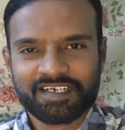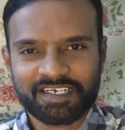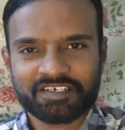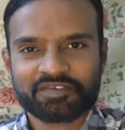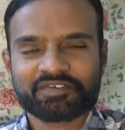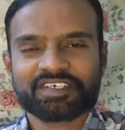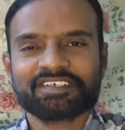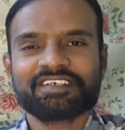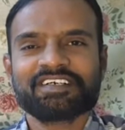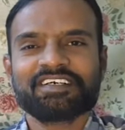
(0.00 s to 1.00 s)
Hi
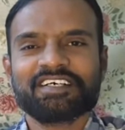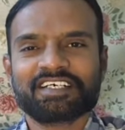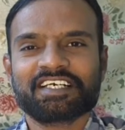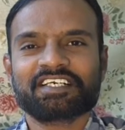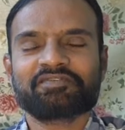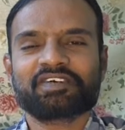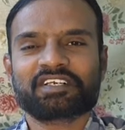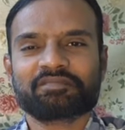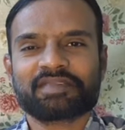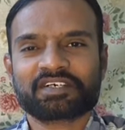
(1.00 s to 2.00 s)
everyone. Again,
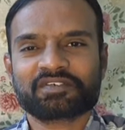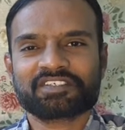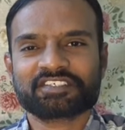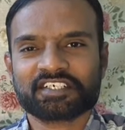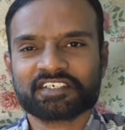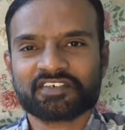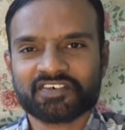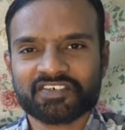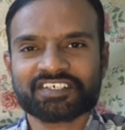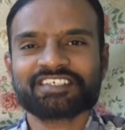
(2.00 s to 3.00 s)
welcome back to the channel
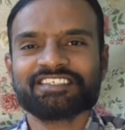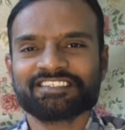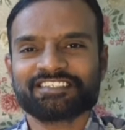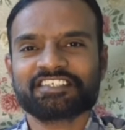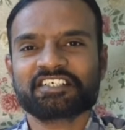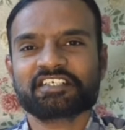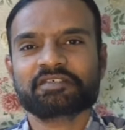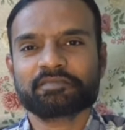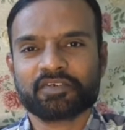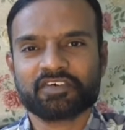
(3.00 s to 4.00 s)
called
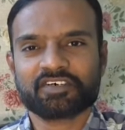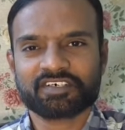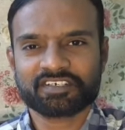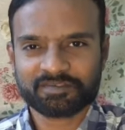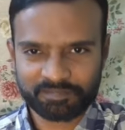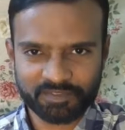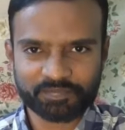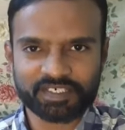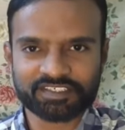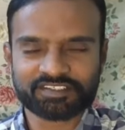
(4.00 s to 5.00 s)
Engineering Beyond
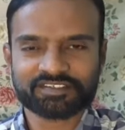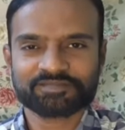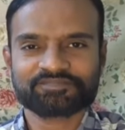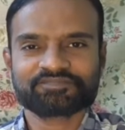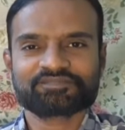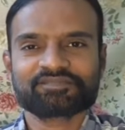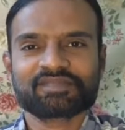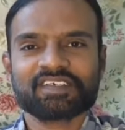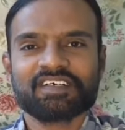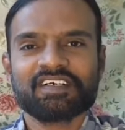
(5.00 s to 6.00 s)
Blueprints.
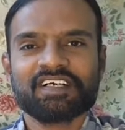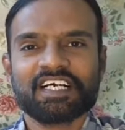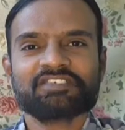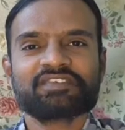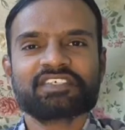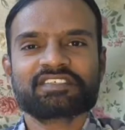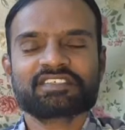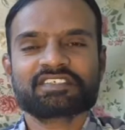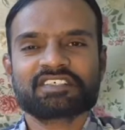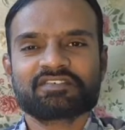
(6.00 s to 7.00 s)
As we
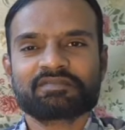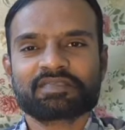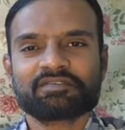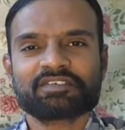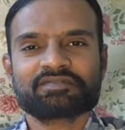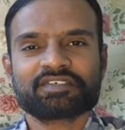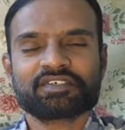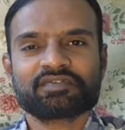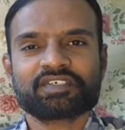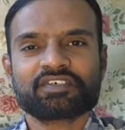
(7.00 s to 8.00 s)
discussed in our previous
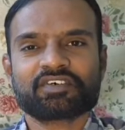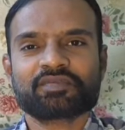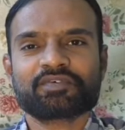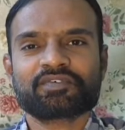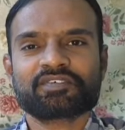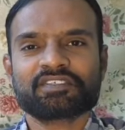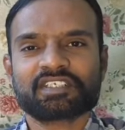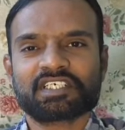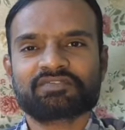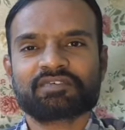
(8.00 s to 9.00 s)
video, we talk about the
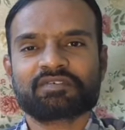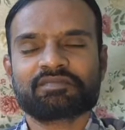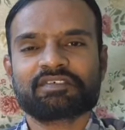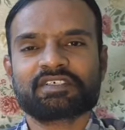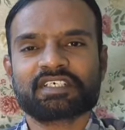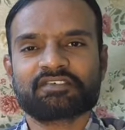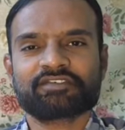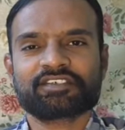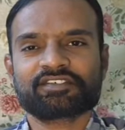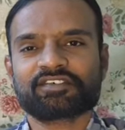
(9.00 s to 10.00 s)
transformer and
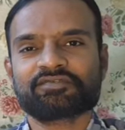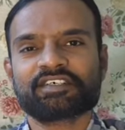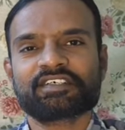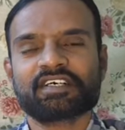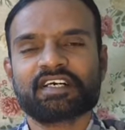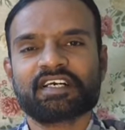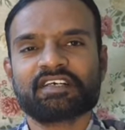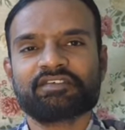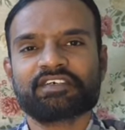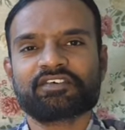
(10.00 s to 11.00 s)
definition of it,
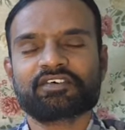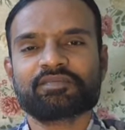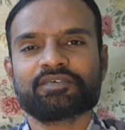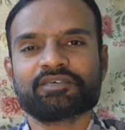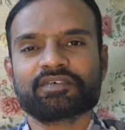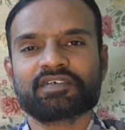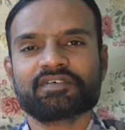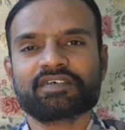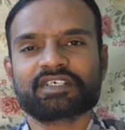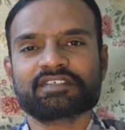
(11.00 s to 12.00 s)
and we talk about
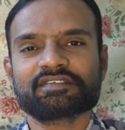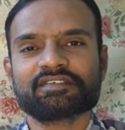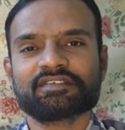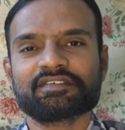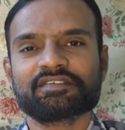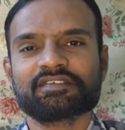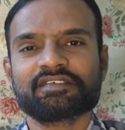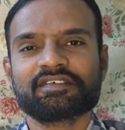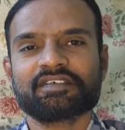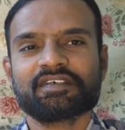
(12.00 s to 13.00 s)
what is the